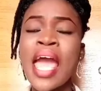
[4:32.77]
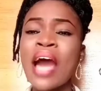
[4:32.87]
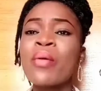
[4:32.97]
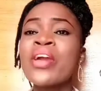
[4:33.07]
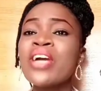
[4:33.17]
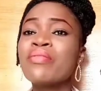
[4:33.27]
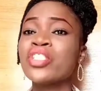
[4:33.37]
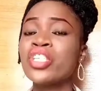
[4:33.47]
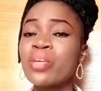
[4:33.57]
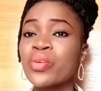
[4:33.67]
And when you have a
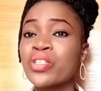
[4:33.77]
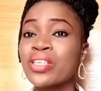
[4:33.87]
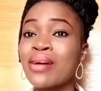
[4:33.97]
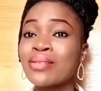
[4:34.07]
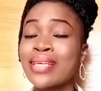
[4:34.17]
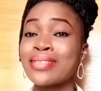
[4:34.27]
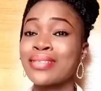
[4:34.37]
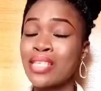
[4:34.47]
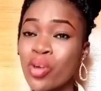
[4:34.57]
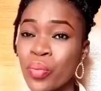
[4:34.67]
shitty personality as a
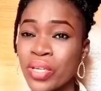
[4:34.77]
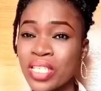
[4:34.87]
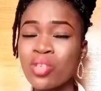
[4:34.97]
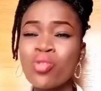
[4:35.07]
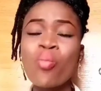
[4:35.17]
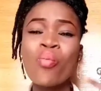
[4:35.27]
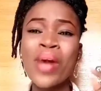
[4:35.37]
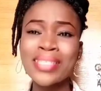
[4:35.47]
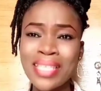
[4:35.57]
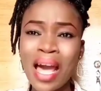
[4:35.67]
single person, no
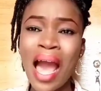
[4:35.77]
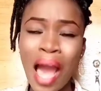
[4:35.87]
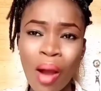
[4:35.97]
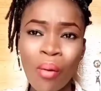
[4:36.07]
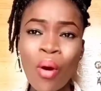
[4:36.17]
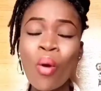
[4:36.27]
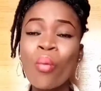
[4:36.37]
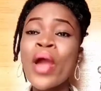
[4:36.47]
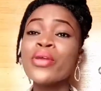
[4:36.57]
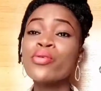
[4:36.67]
matter how,
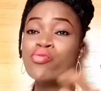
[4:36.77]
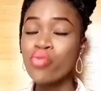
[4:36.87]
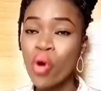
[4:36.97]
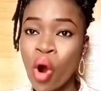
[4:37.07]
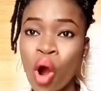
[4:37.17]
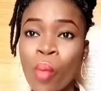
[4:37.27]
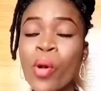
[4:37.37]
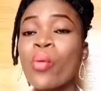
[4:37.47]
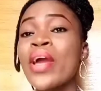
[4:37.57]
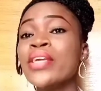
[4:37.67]
when you grow up
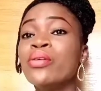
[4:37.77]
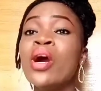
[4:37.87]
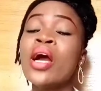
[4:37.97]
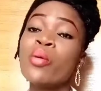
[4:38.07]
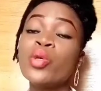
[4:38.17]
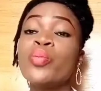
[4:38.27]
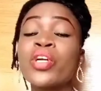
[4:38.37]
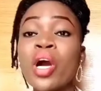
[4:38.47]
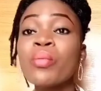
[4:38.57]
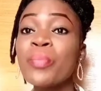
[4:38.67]
or when you
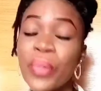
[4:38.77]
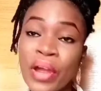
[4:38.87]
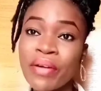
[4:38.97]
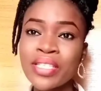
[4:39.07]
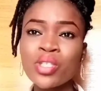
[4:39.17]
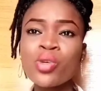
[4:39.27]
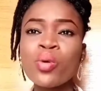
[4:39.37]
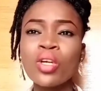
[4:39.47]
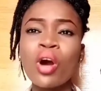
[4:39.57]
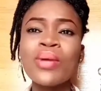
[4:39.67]
become a parent, you
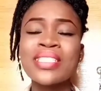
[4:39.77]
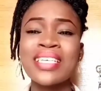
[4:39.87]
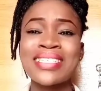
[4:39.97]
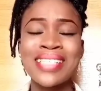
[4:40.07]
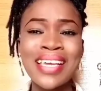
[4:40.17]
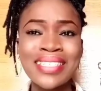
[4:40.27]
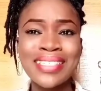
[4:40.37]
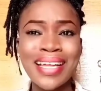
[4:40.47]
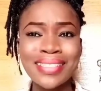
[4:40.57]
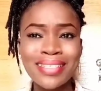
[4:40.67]
would always extend
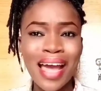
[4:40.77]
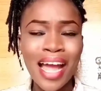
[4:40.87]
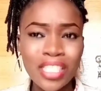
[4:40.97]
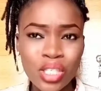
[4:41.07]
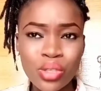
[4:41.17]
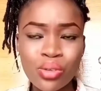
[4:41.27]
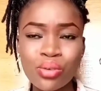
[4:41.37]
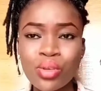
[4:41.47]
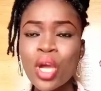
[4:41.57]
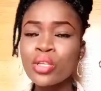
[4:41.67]
that
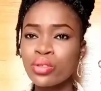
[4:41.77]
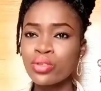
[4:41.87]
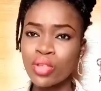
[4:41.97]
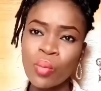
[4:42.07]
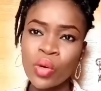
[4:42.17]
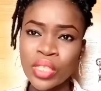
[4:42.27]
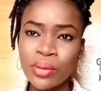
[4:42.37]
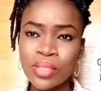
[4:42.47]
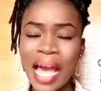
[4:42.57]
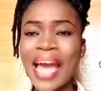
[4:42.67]
attitude to someone
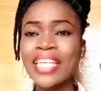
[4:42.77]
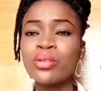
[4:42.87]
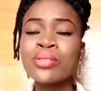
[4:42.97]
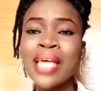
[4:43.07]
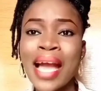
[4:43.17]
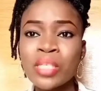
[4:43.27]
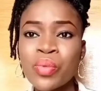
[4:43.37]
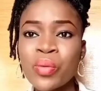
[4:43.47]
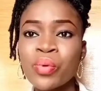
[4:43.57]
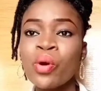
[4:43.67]
else. I don't ask
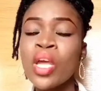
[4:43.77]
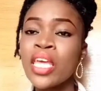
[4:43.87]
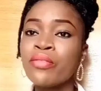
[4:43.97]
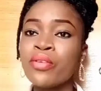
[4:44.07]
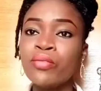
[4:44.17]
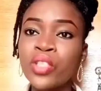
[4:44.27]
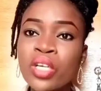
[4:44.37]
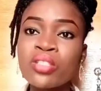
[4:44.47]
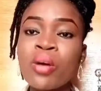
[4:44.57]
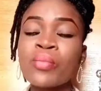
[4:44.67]
people if you've
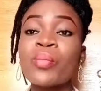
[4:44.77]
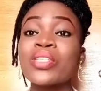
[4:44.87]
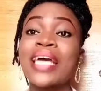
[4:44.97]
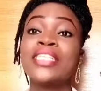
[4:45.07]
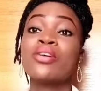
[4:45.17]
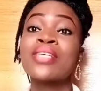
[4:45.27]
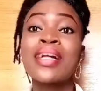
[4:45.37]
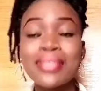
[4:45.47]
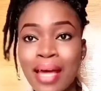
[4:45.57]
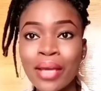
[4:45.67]
done something, but I just
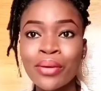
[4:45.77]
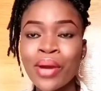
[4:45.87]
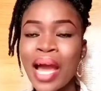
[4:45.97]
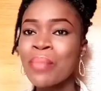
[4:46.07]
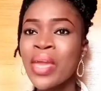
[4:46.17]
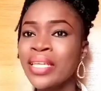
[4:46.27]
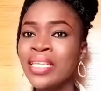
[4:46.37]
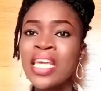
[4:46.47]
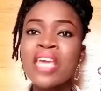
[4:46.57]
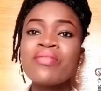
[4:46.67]
attack you. I mean,
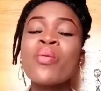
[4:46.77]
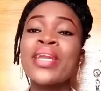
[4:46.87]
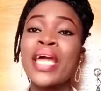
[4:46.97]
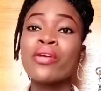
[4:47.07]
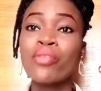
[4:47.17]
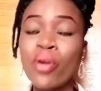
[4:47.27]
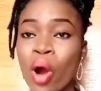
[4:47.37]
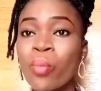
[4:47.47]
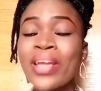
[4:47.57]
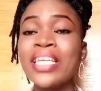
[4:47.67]
even when I grow
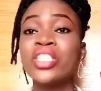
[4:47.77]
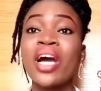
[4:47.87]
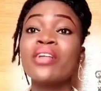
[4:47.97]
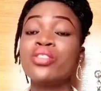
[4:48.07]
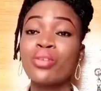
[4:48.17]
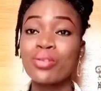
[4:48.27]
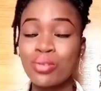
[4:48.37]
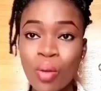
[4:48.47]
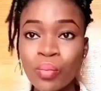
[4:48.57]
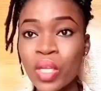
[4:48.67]
up, when a child does
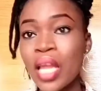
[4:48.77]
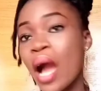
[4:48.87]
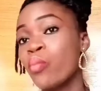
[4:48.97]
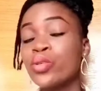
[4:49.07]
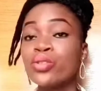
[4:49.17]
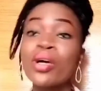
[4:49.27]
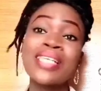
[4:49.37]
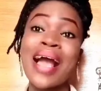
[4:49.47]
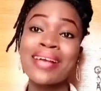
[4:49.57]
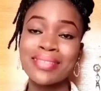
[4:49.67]
something, I would not
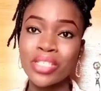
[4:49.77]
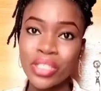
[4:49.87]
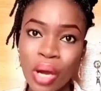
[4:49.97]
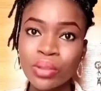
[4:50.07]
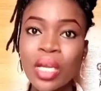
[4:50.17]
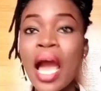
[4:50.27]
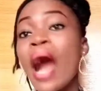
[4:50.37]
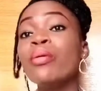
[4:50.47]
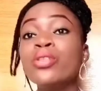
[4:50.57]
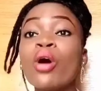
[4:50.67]
ask the child.
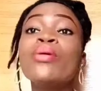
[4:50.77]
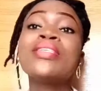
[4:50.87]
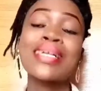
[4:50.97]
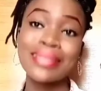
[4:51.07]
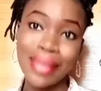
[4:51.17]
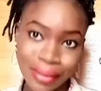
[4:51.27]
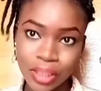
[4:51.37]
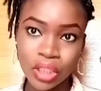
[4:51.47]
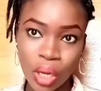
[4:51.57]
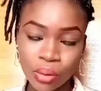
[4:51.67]
I would always attack the
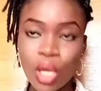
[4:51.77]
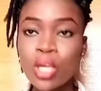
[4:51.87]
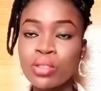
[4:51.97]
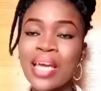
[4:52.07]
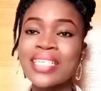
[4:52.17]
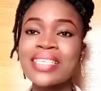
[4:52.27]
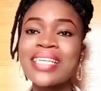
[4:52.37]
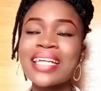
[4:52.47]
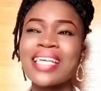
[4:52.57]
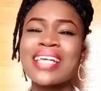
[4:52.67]
child. So I see
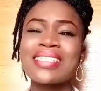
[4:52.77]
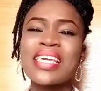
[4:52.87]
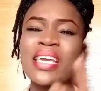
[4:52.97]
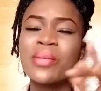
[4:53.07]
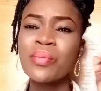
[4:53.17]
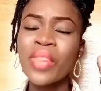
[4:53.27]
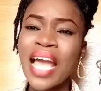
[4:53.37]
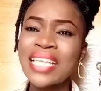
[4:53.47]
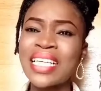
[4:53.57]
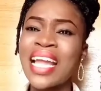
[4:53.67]
that as
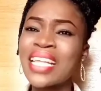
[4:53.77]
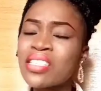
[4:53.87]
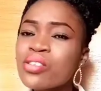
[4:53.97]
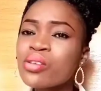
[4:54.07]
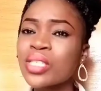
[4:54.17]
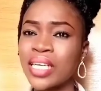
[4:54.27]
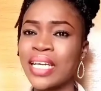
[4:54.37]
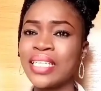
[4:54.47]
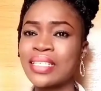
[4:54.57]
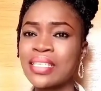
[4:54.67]
an attitude
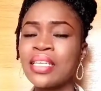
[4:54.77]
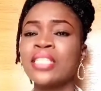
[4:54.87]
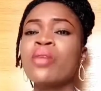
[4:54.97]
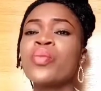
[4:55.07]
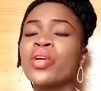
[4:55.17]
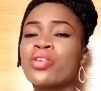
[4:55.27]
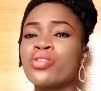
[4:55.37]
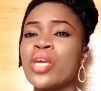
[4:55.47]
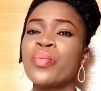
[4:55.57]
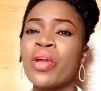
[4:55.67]
kind of thing, and not because
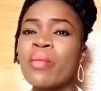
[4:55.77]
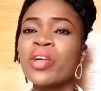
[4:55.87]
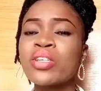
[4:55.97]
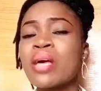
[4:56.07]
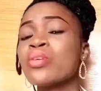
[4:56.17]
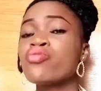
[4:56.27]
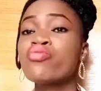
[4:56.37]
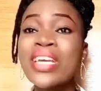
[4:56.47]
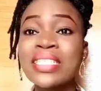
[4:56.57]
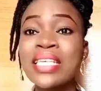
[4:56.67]
you're a parent, because I was
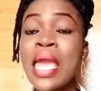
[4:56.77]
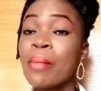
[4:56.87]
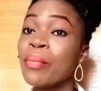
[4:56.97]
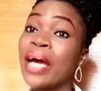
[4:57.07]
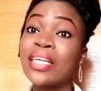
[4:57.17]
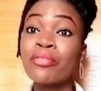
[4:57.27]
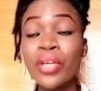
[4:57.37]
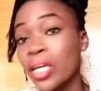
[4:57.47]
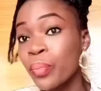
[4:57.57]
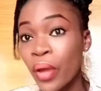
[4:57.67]
raised by an
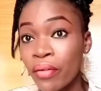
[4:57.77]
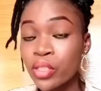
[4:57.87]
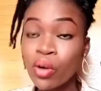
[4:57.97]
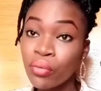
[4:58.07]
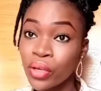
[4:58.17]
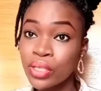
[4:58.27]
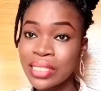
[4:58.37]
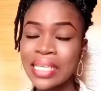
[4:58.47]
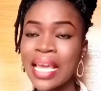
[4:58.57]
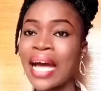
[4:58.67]
African parent,
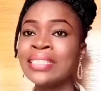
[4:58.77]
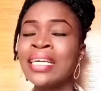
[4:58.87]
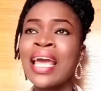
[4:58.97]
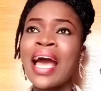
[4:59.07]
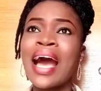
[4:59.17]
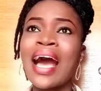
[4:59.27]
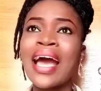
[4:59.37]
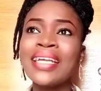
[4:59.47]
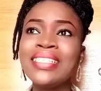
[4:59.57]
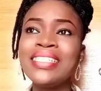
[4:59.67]
obviously, and
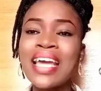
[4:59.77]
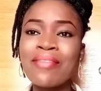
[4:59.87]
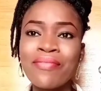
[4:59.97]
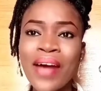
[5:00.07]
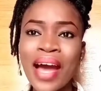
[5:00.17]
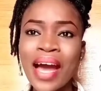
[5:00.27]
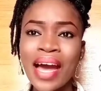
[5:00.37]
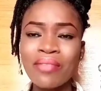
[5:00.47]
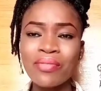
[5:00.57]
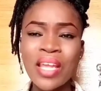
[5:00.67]
I've
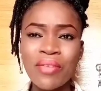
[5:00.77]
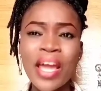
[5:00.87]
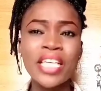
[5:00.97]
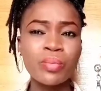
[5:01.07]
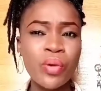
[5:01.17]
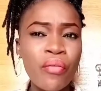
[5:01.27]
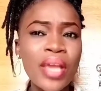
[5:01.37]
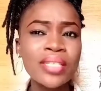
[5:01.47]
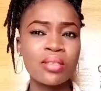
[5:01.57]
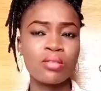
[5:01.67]
never
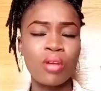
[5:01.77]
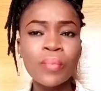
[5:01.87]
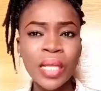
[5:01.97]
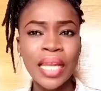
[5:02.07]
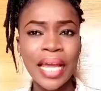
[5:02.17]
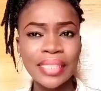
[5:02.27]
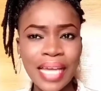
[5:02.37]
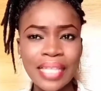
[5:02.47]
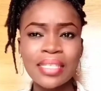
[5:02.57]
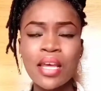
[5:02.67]
experienced something like
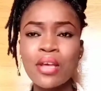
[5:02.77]
that.